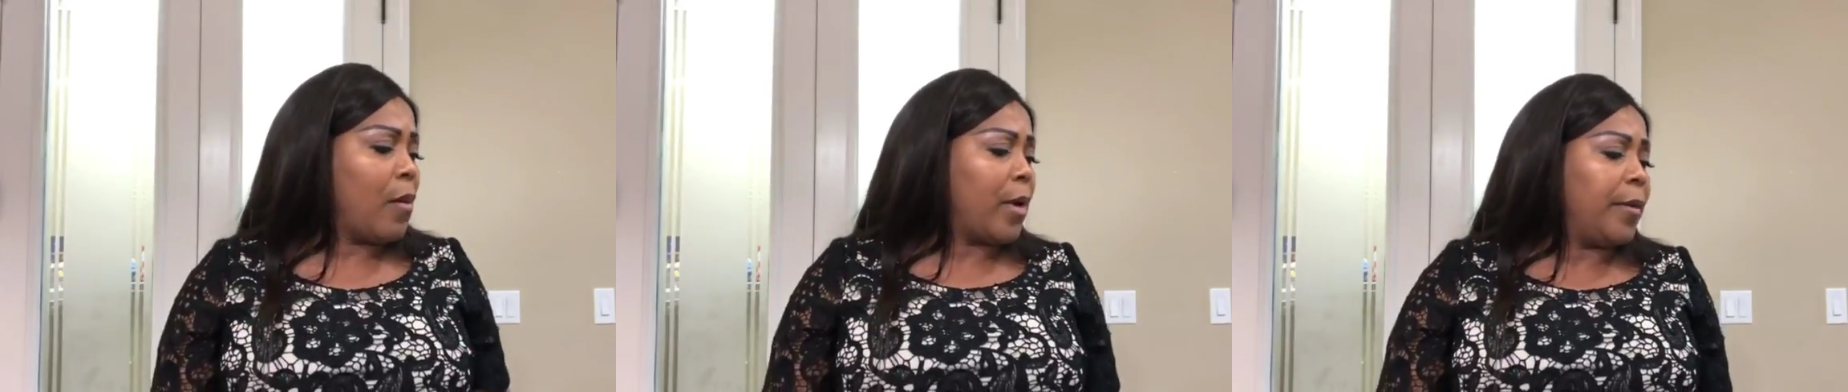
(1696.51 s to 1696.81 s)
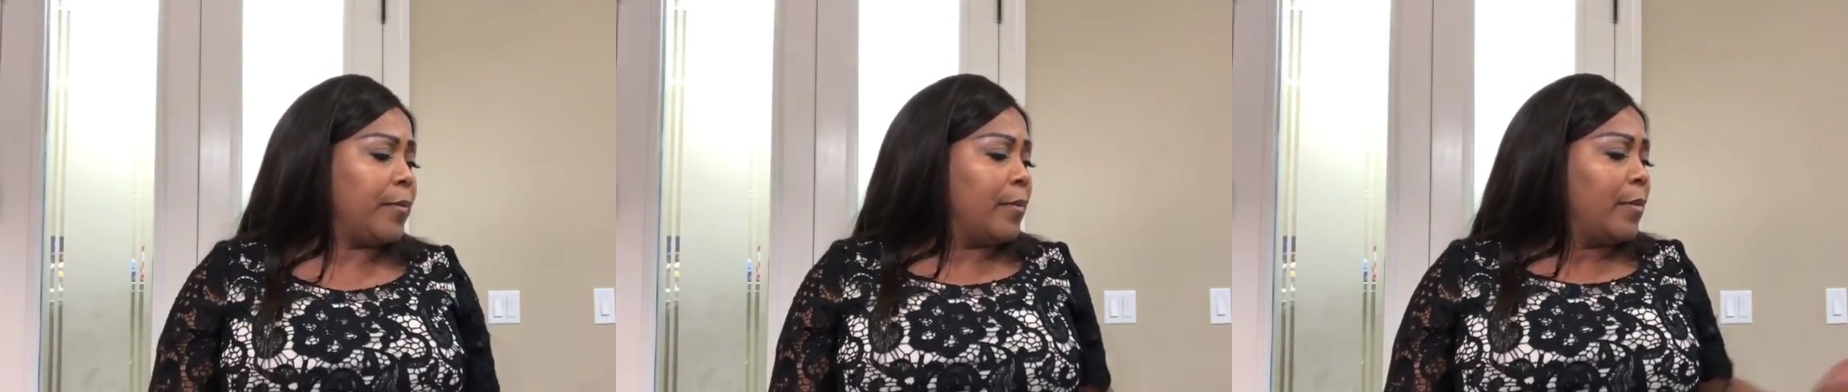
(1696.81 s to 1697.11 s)
All
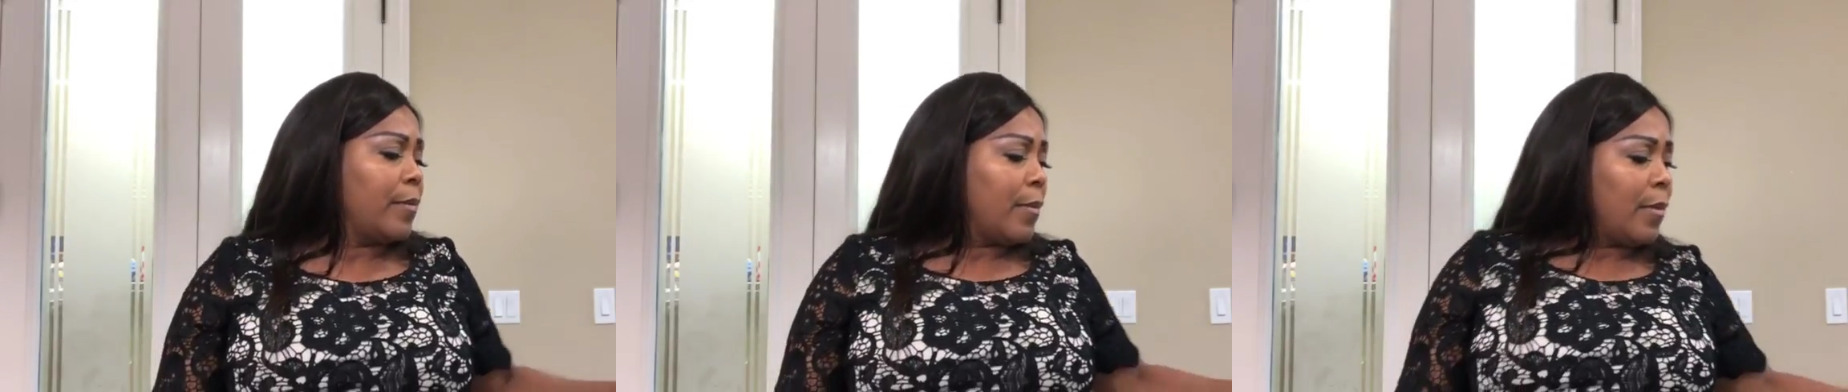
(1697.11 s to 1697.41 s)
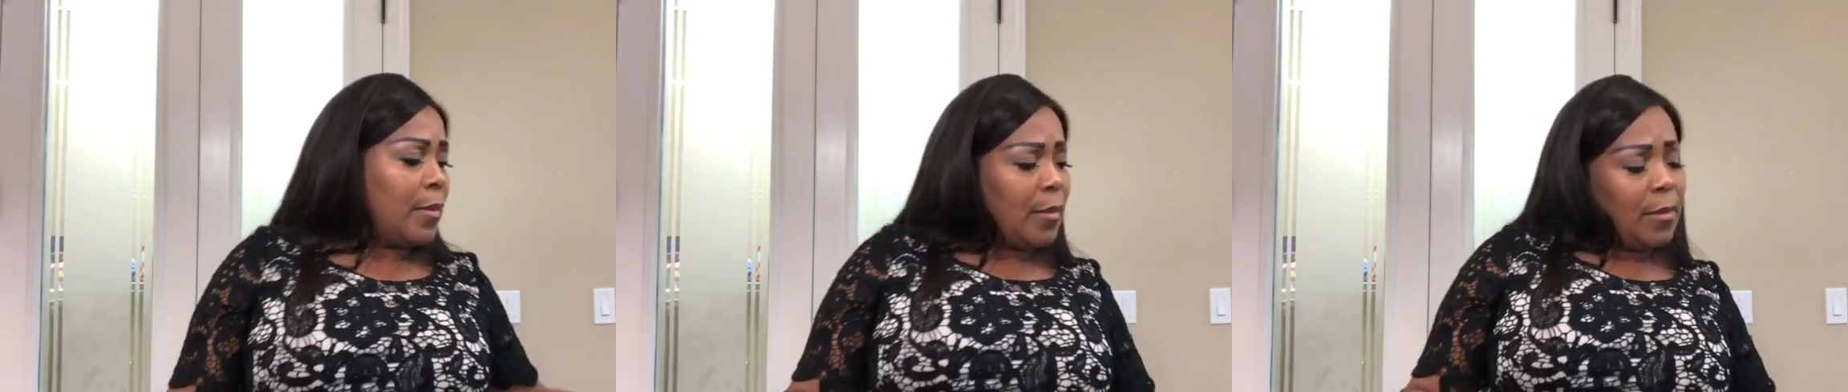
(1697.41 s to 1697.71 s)
right.
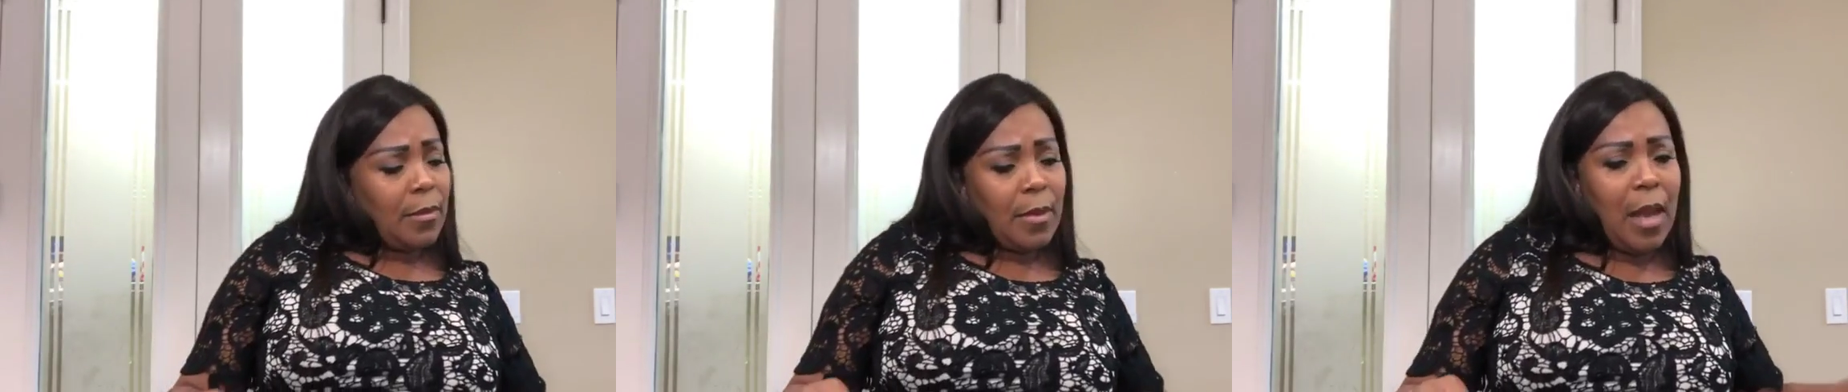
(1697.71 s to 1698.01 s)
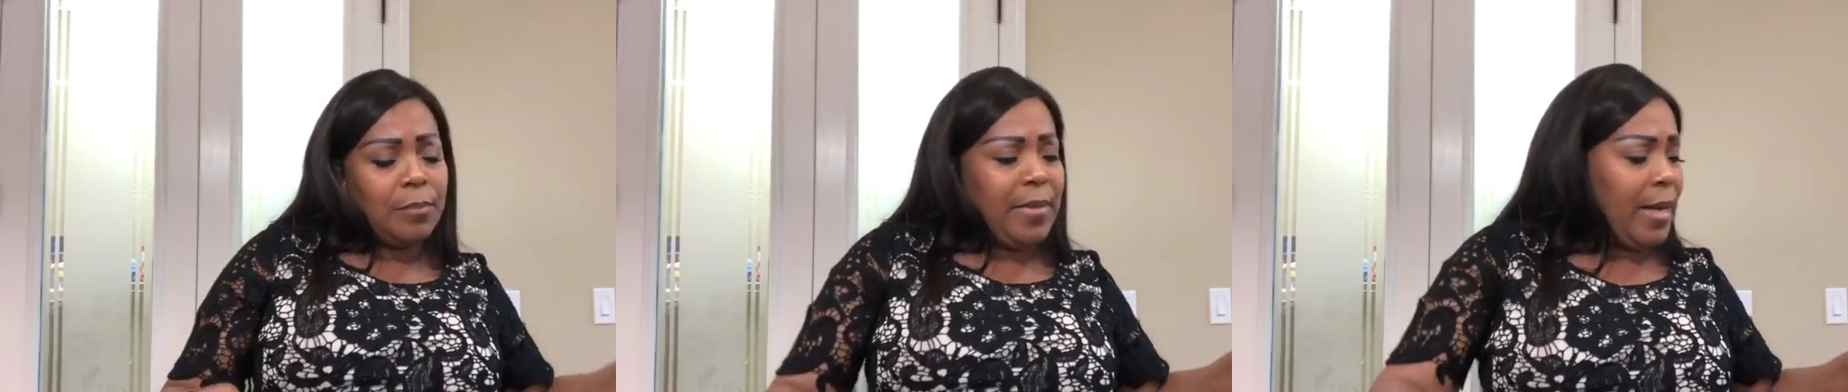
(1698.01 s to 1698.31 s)

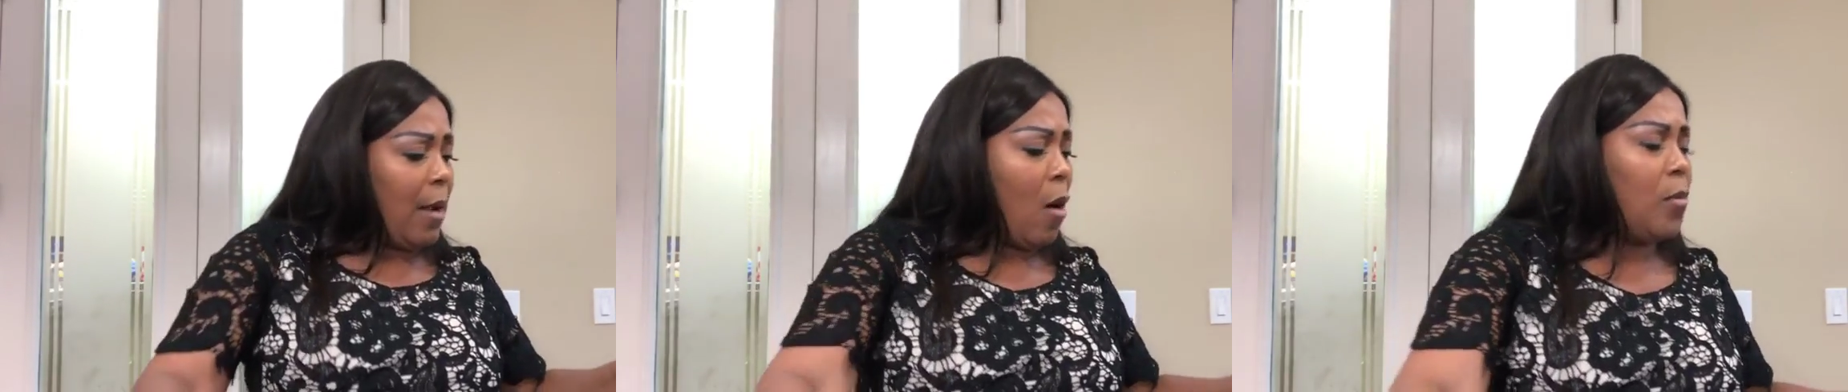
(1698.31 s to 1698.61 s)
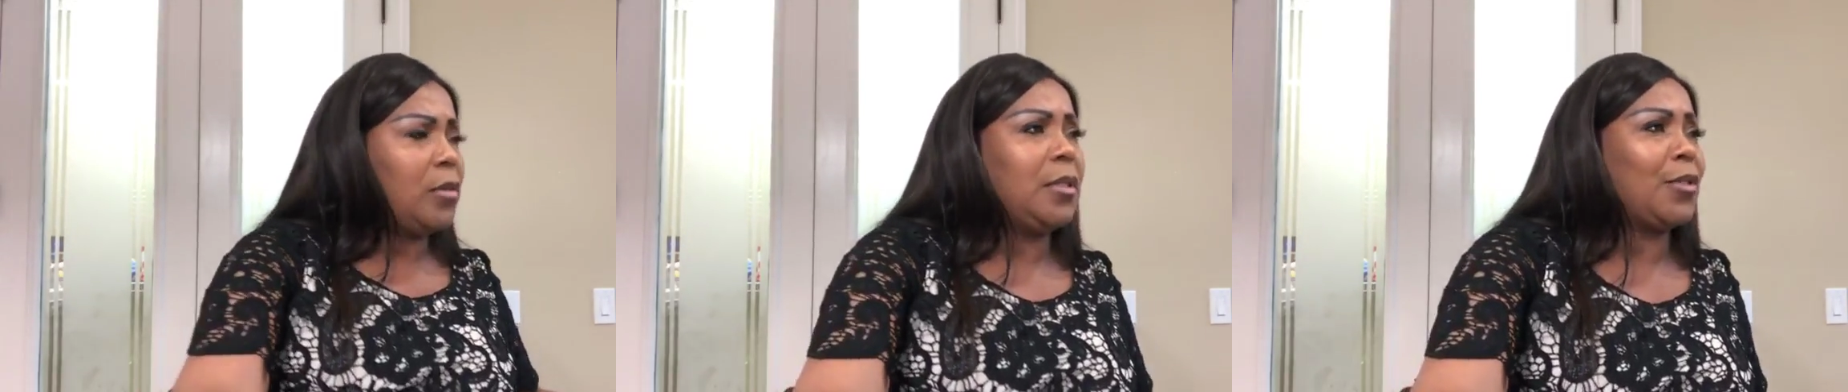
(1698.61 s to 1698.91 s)
I
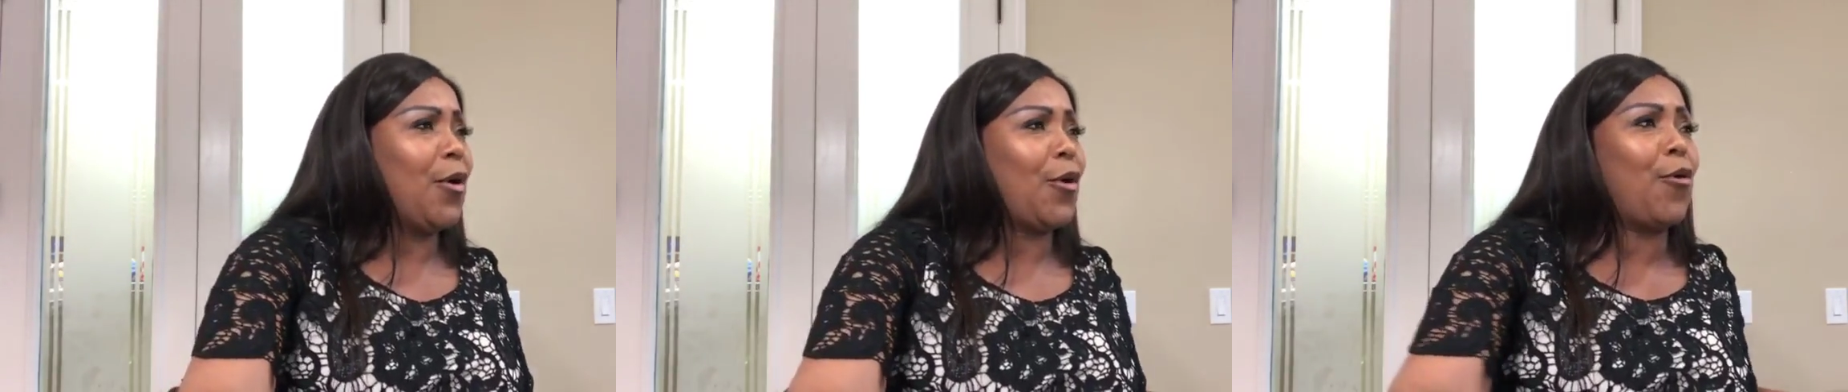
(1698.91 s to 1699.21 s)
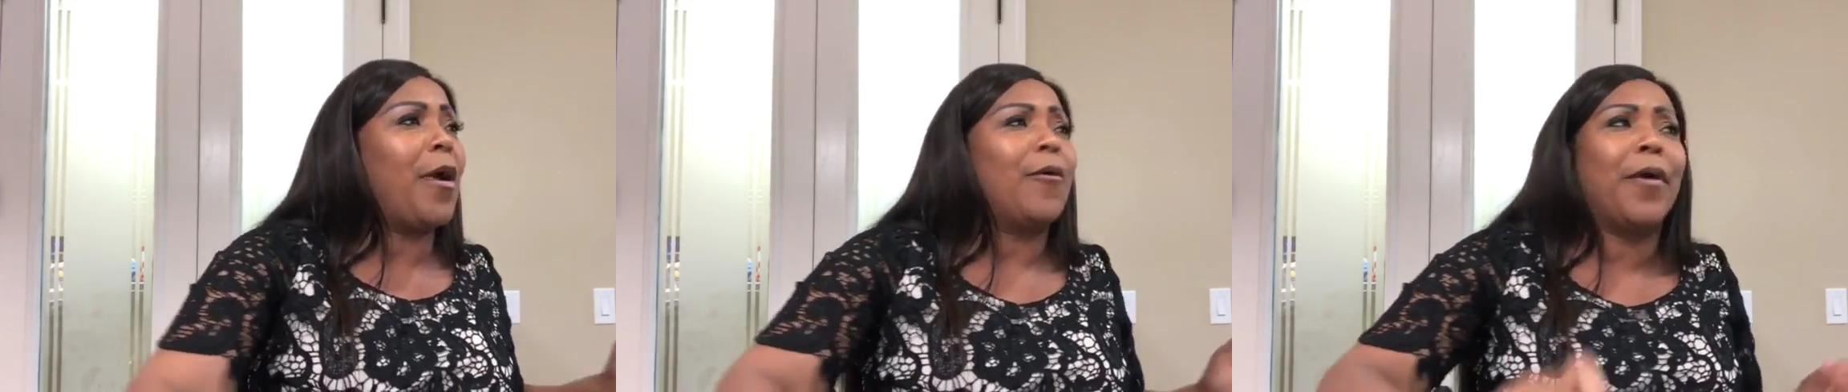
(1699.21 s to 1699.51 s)
almost just start
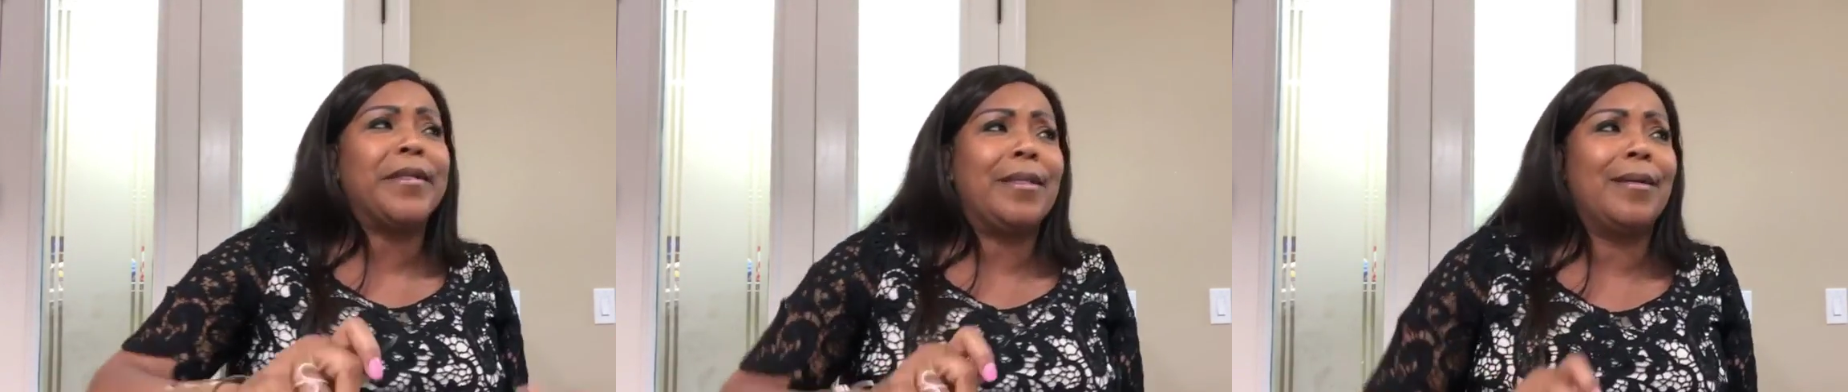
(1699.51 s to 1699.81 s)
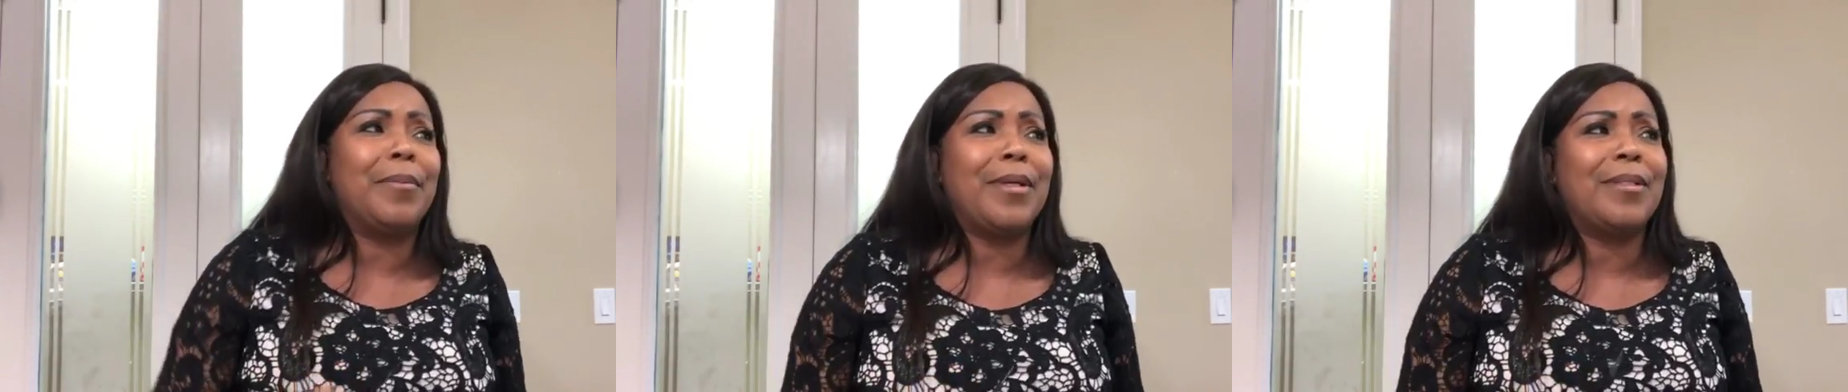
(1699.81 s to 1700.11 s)
crying right
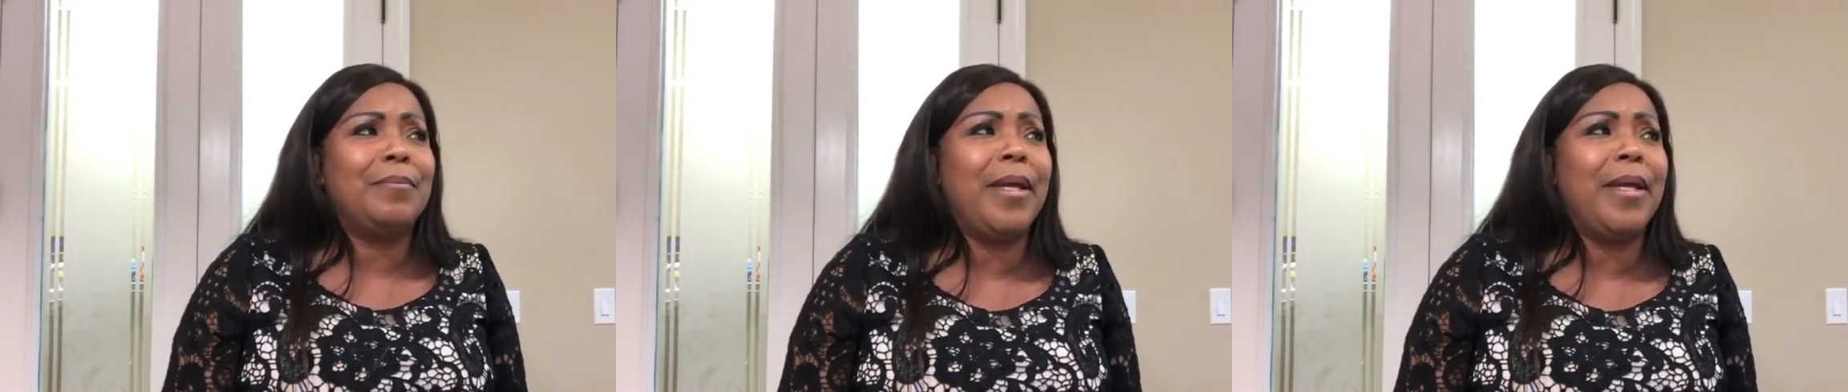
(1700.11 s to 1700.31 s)
there because,